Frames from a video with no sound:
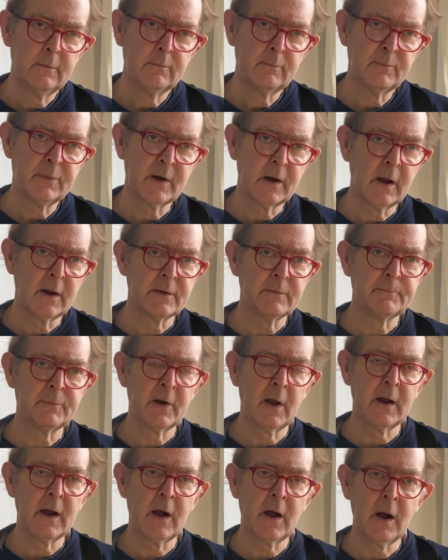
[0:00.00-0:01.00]
But
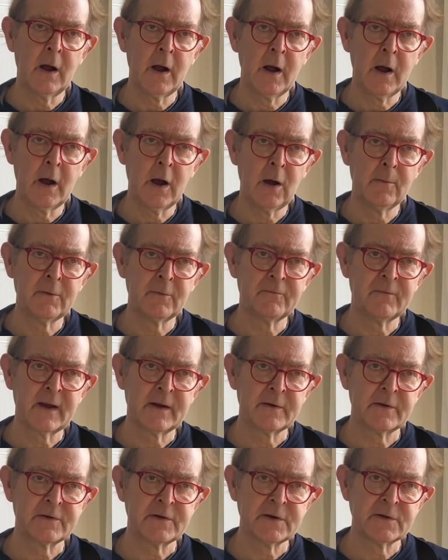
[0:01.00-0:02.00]
I harbour
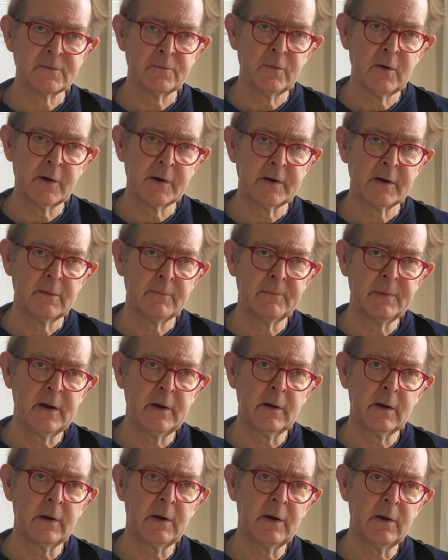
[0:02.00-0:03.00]
fantasies of working at
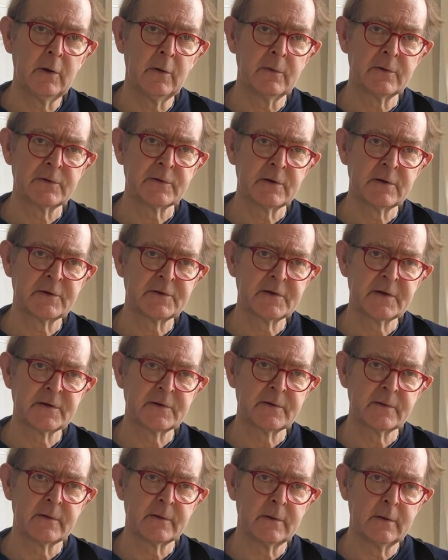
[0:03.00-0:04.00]
B&Q as an
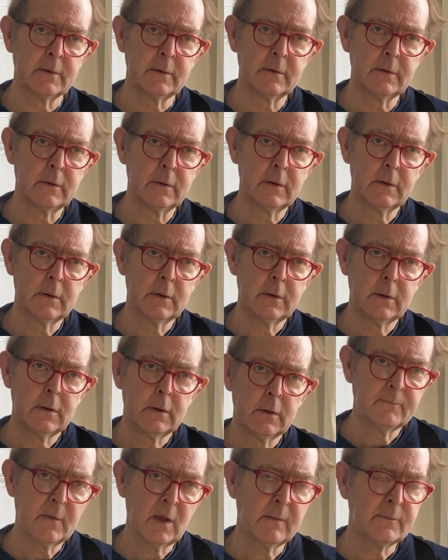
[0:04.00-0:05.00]
assistant.
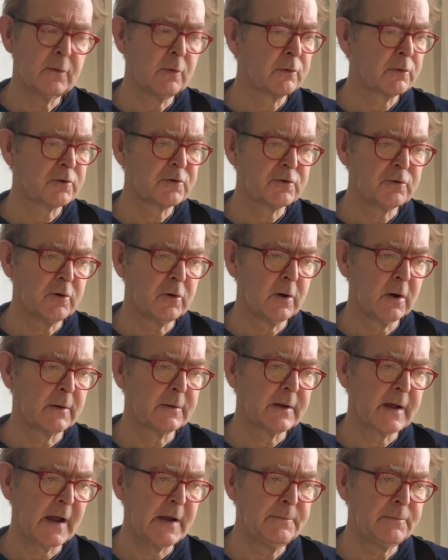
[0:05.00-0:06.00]
I'm not sure, I'm
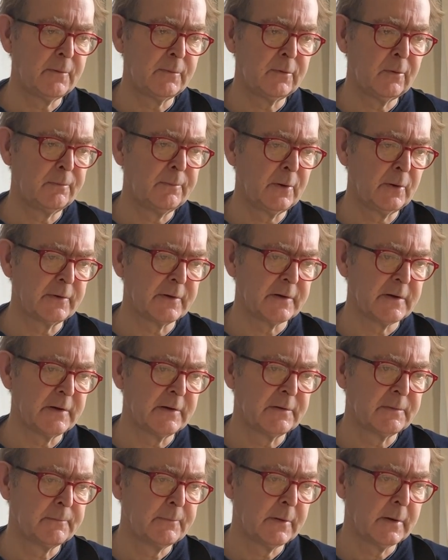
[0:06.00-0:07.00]
capable-bodied,
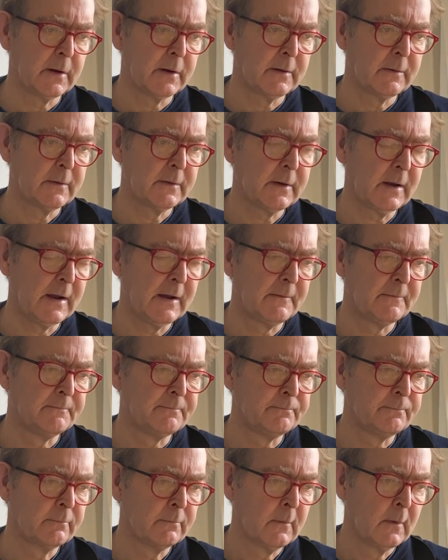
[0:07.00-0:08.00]
but
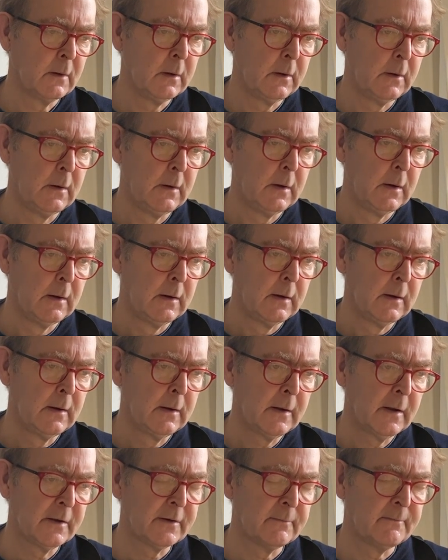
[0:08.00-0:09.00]

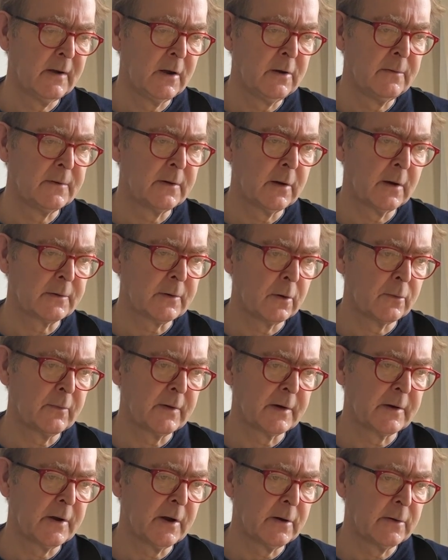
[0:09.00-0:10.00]
at the moment I've got
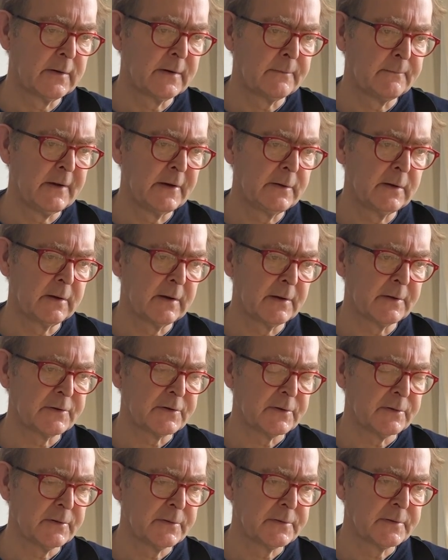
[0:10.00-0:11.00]
recurring mental
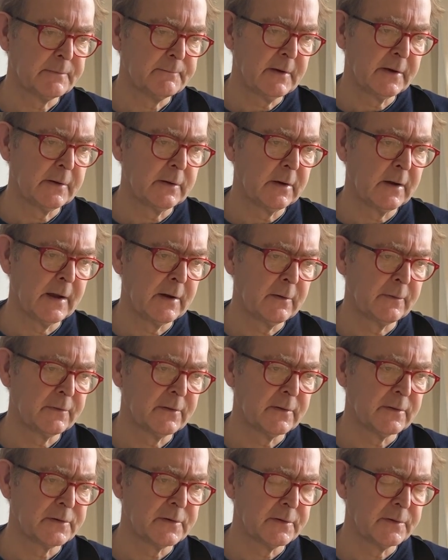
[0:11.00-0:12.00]
health
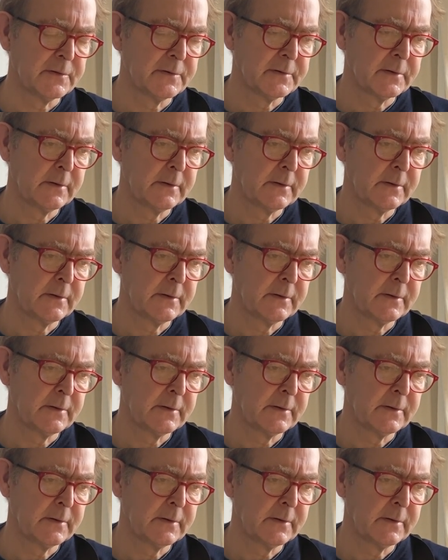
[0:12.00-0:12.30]
issues,